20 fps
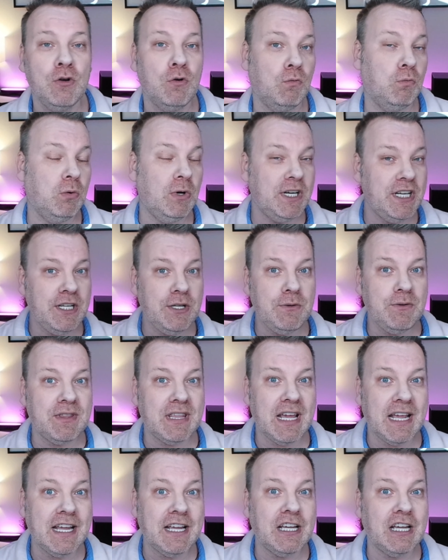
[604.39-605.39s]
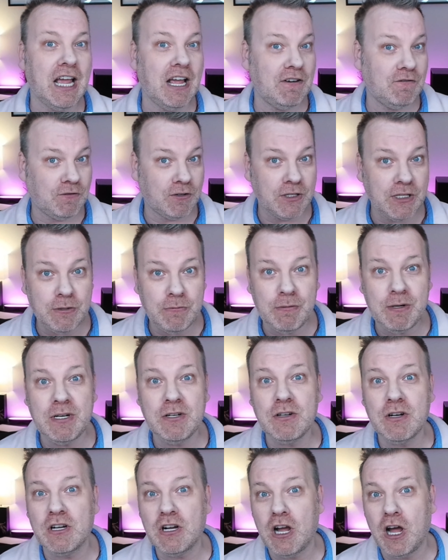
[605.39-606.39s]
What do you think? And for goodereader
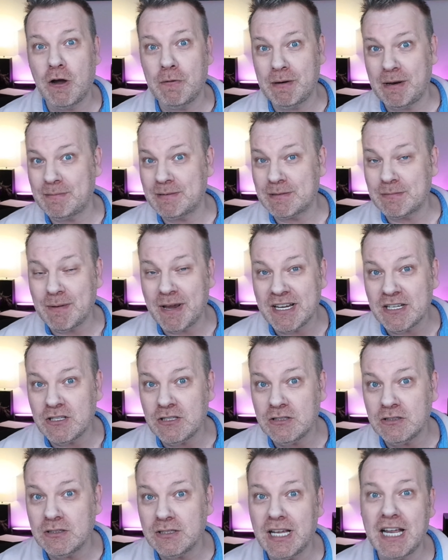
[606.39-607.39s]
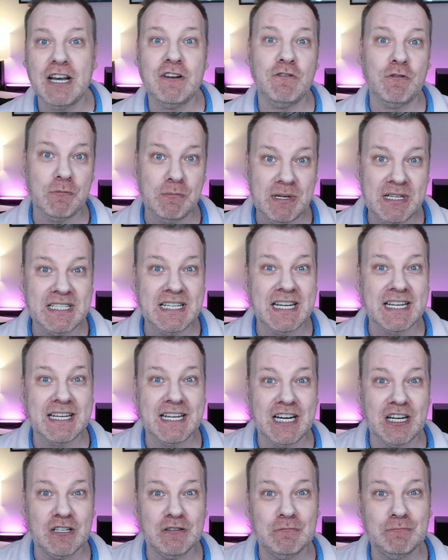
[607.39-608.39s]
dot com, my name is Michael, and everybody take
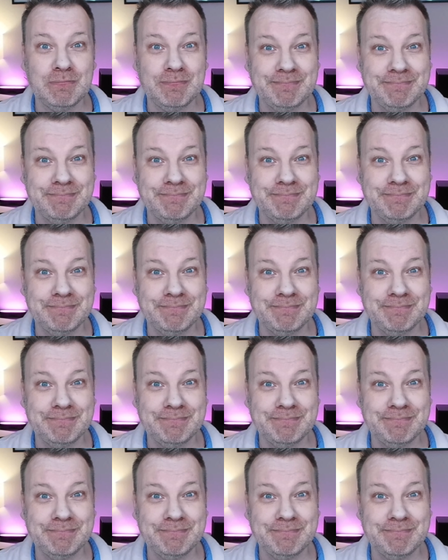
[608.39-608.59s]
care.